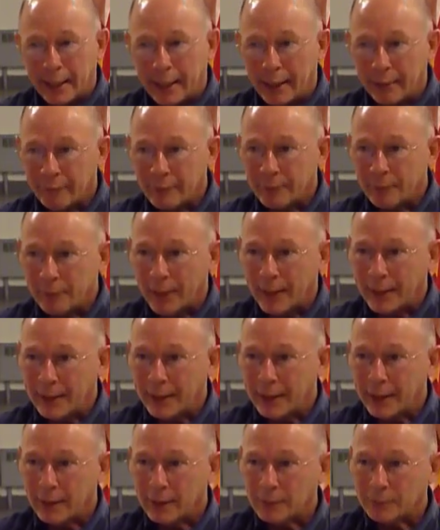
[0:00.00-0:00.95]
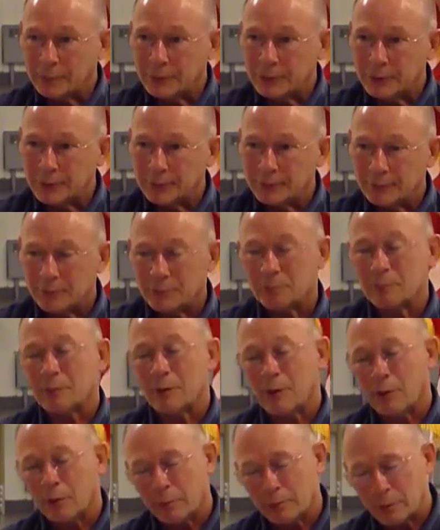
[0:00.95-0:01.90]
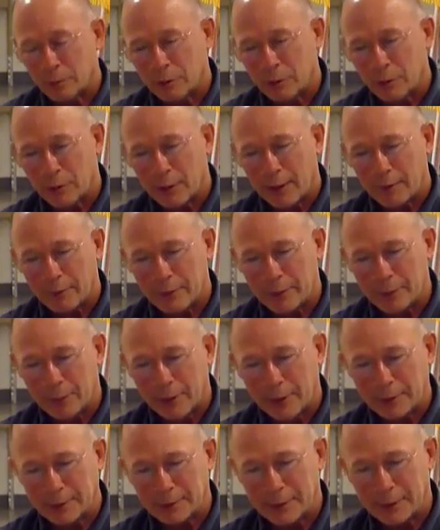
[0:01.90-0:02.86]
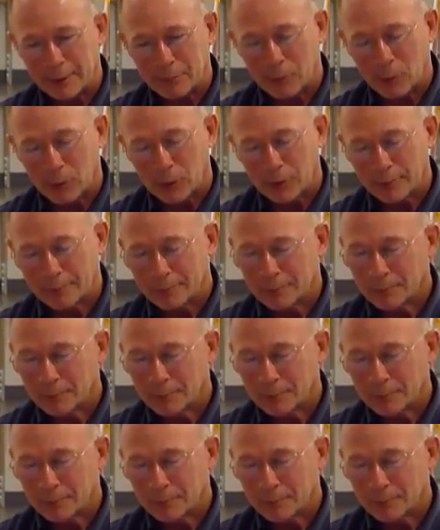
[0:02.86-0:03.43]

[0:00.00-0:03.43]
Every penny helps, only we don't have any pennies anymore.